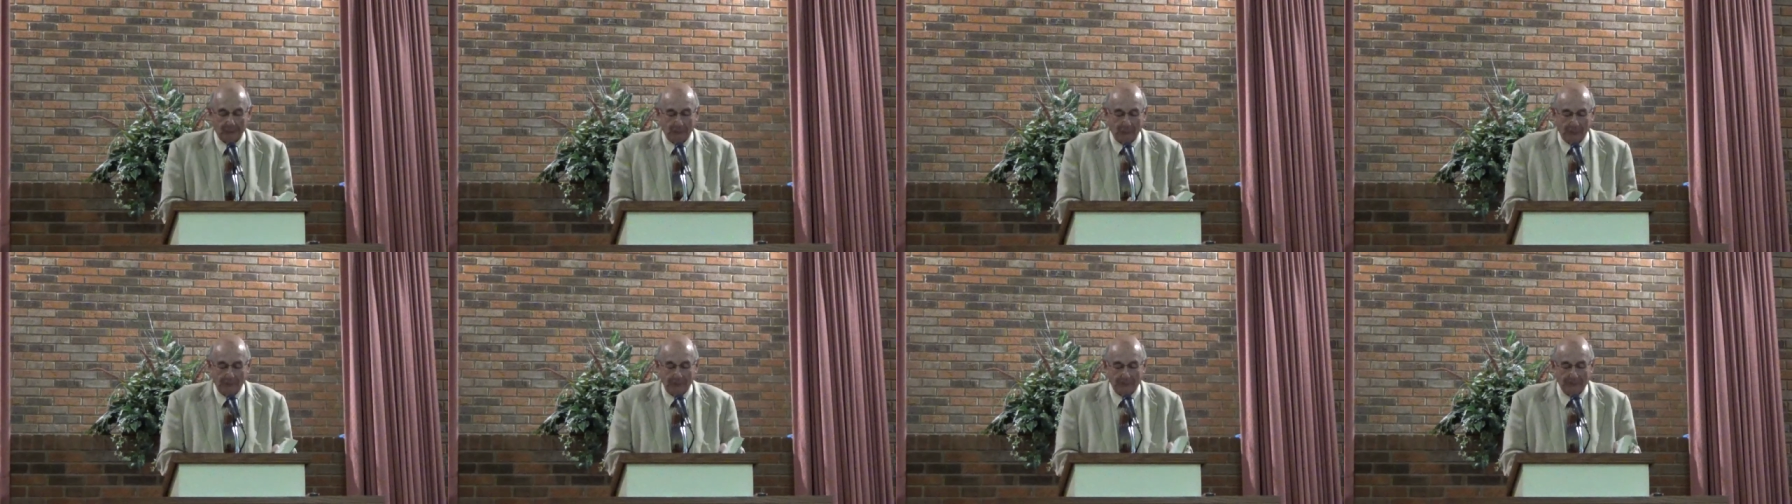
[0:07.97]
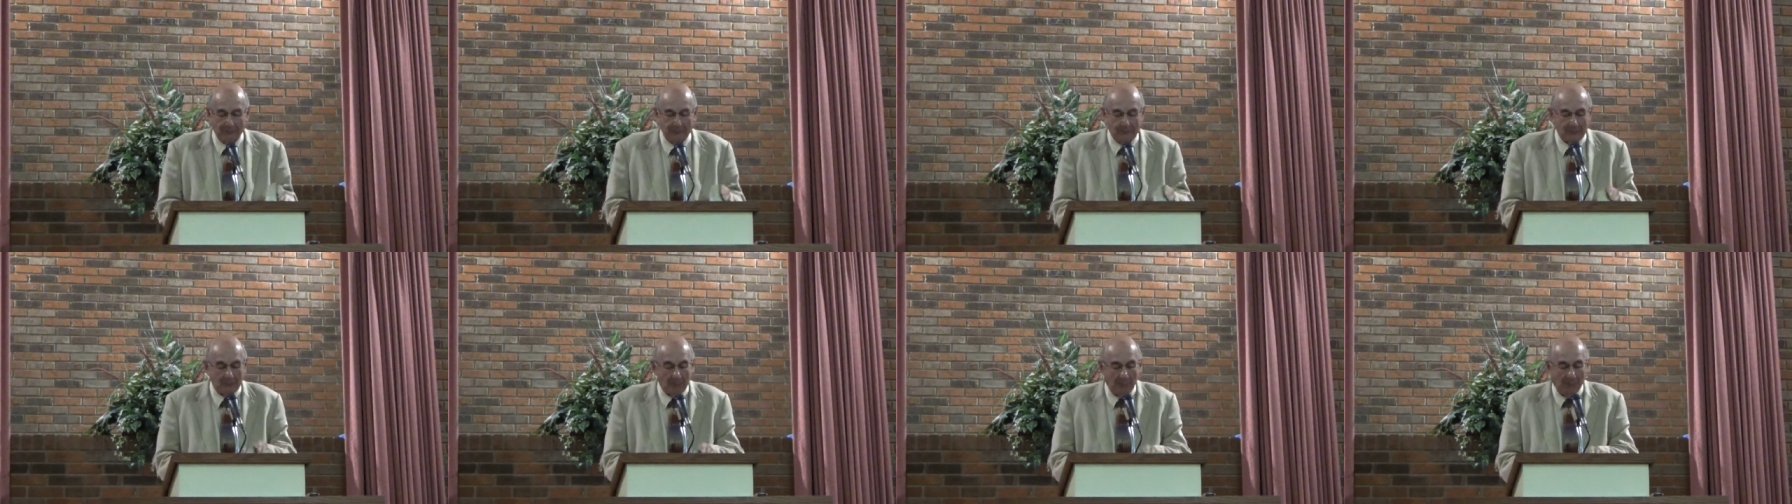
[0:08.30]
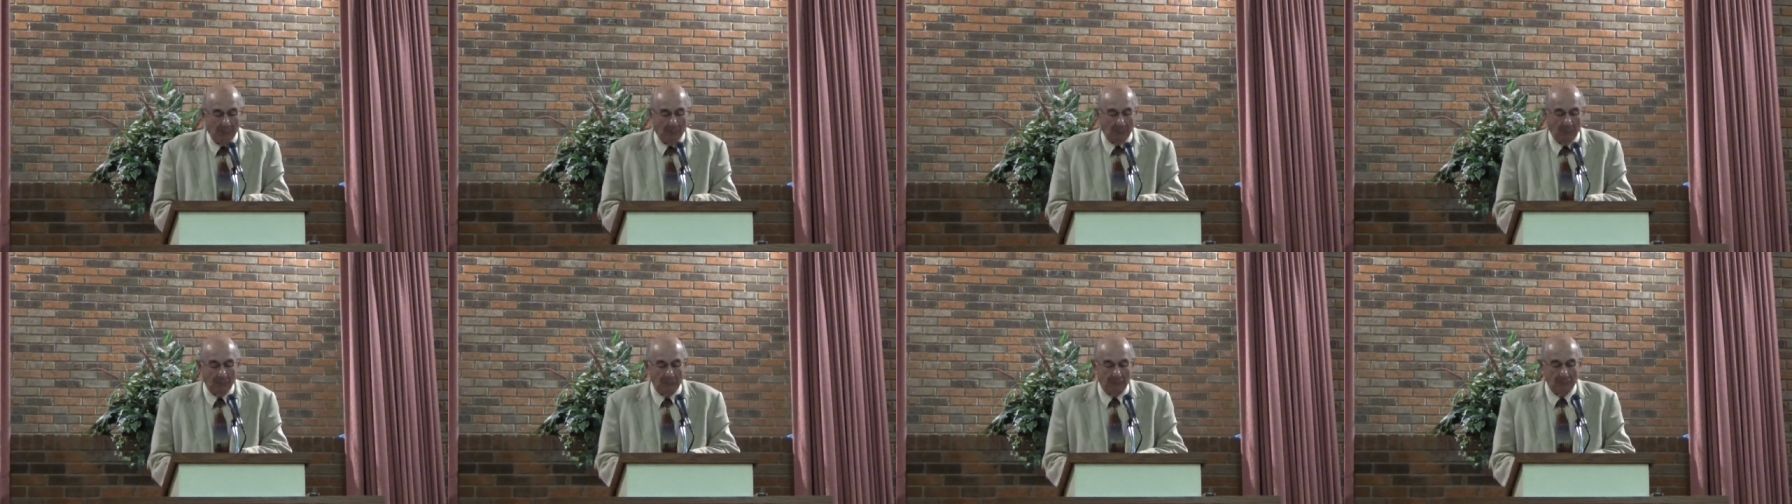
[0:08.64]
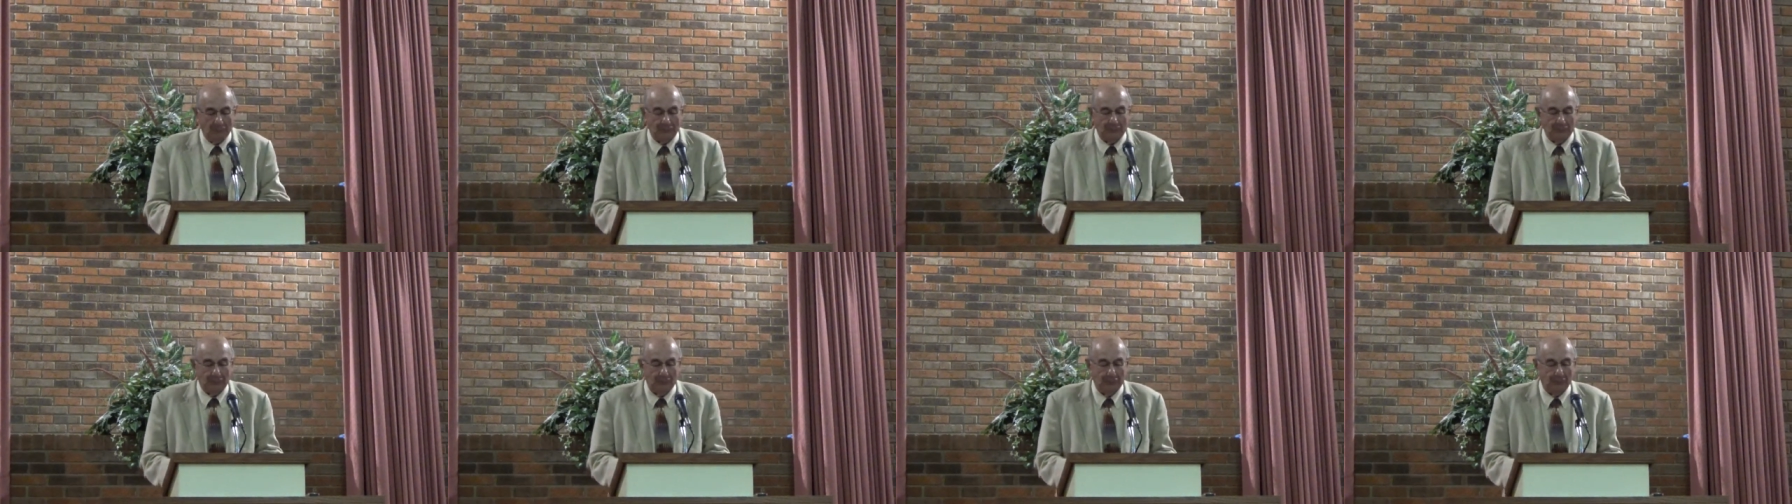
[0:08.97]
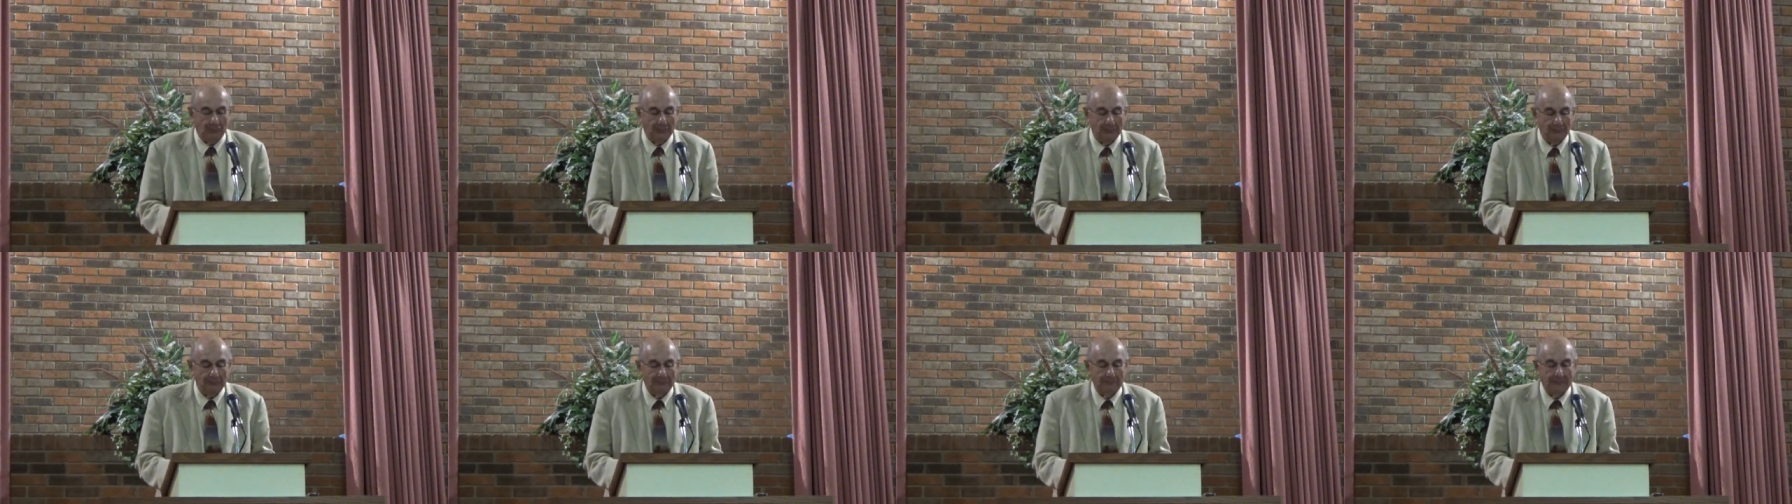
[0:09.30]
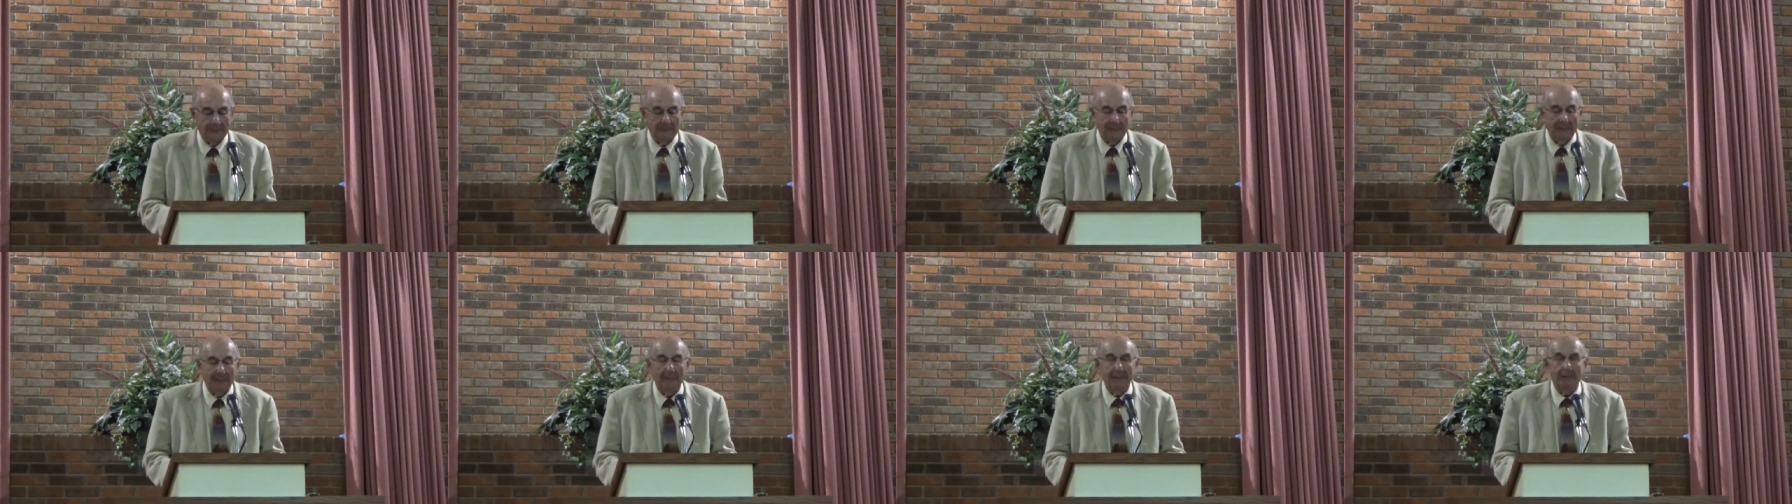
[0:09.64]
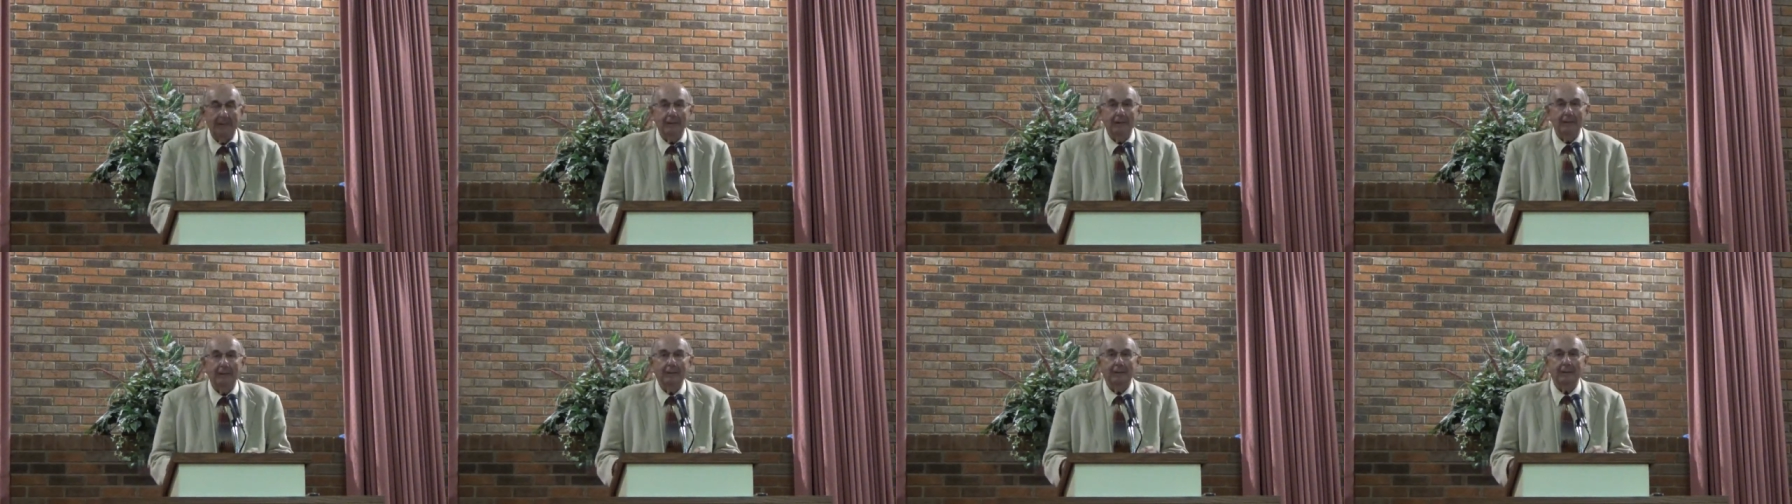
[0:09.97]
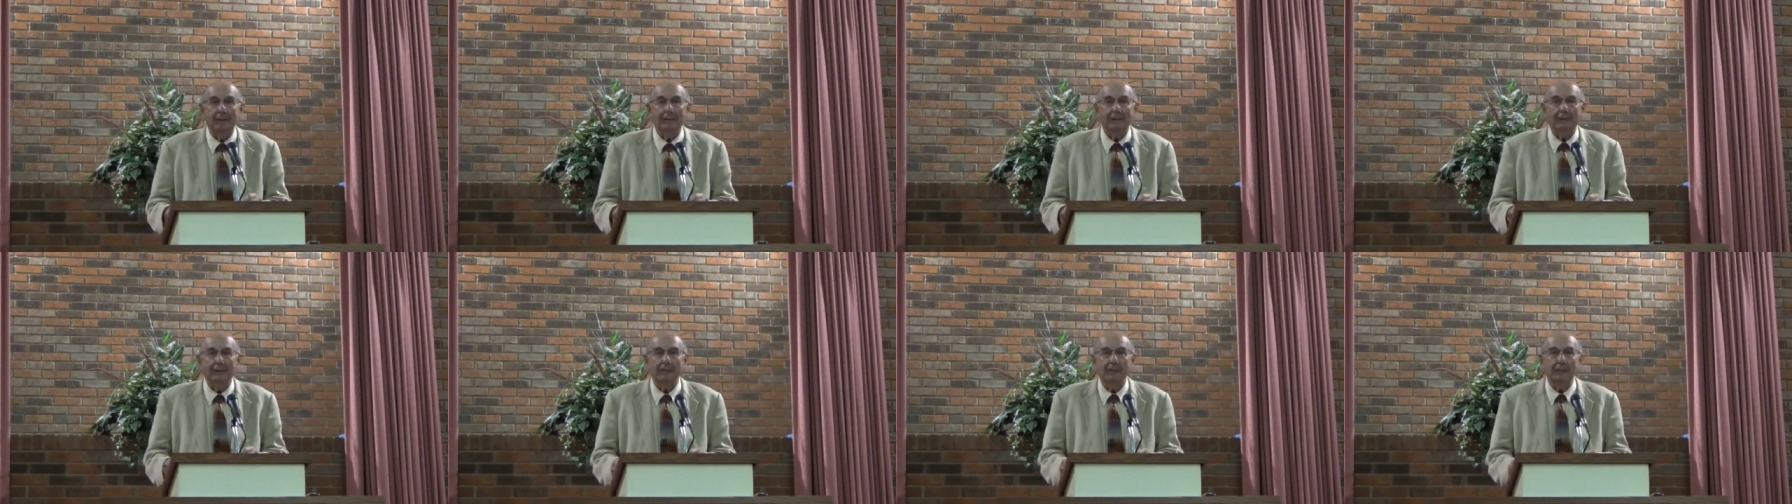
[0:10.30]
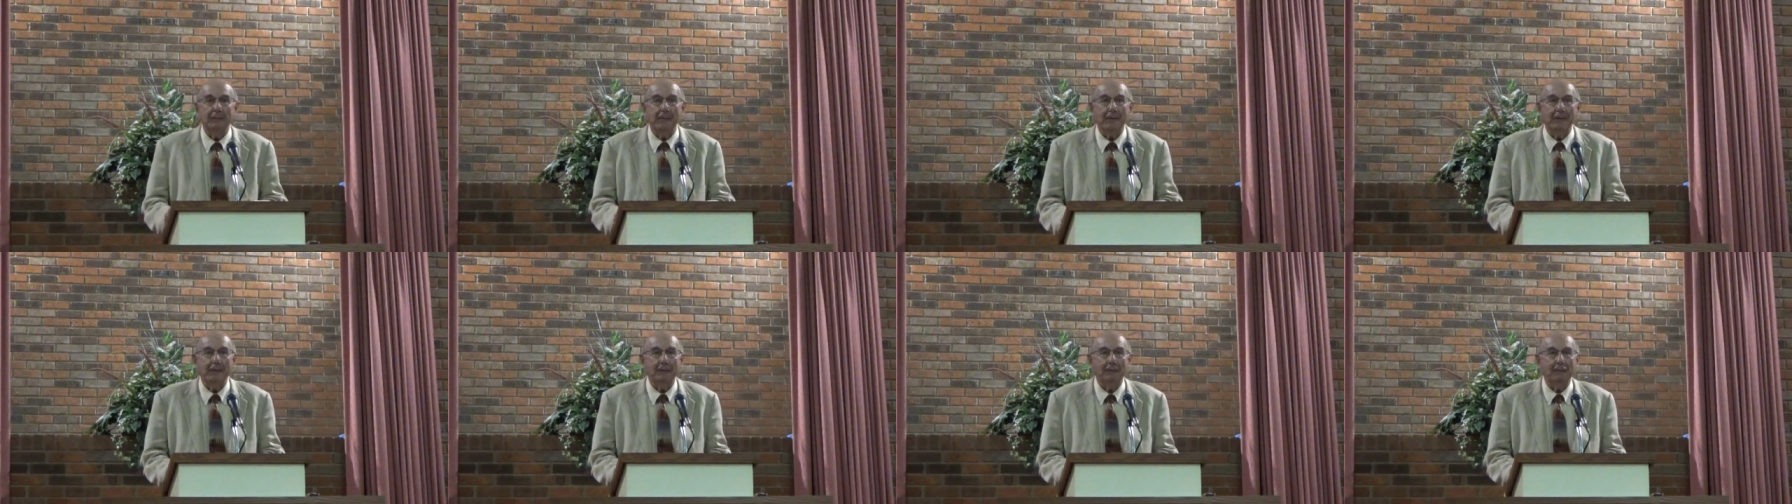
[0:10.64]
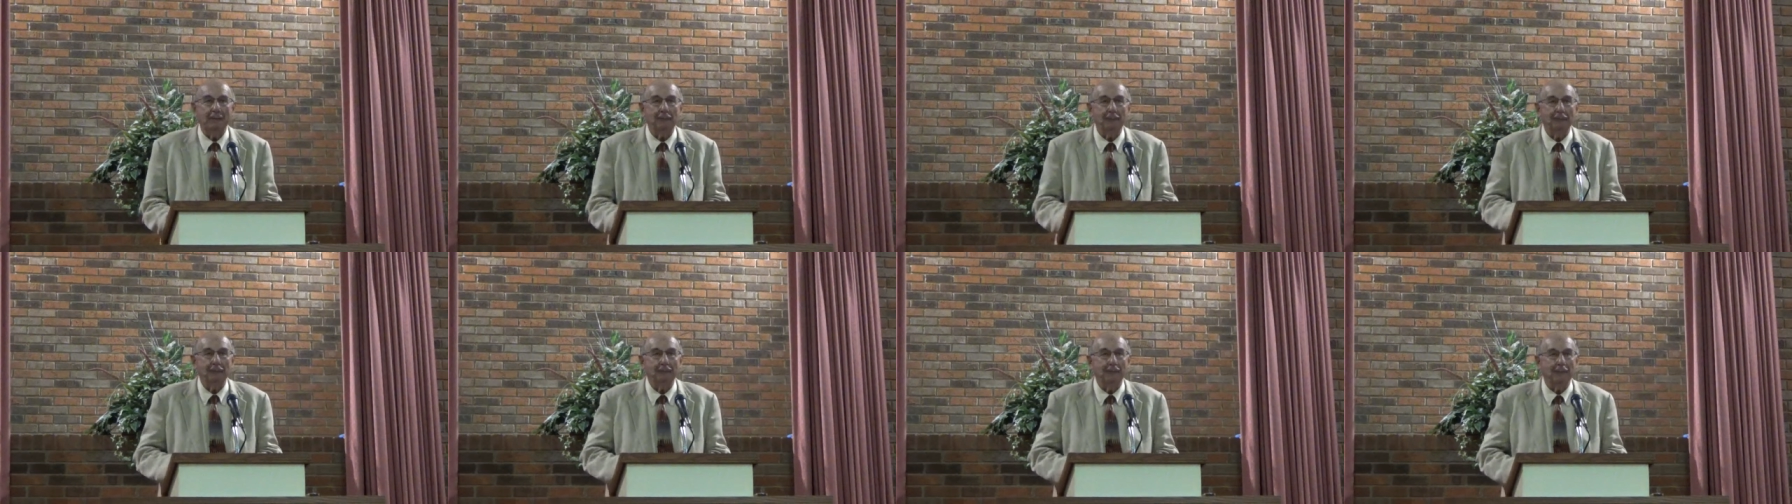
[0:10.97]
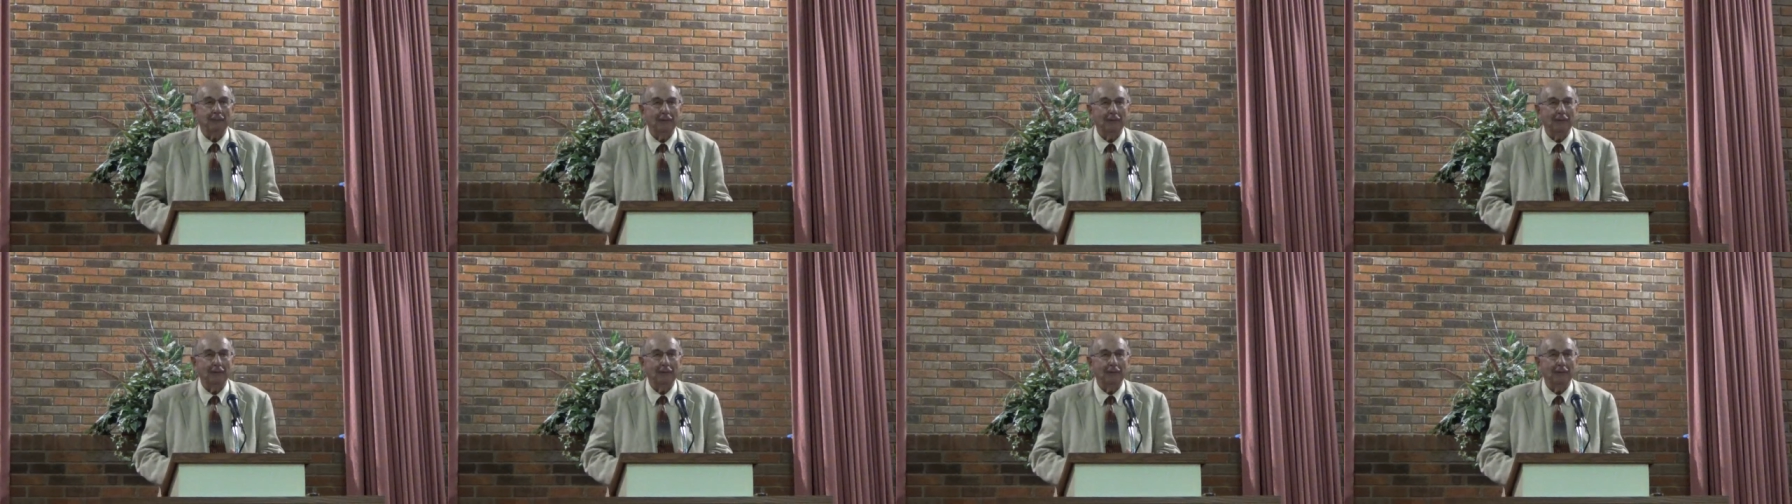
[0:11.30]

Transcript: great and small, for sure. Amen. Amen.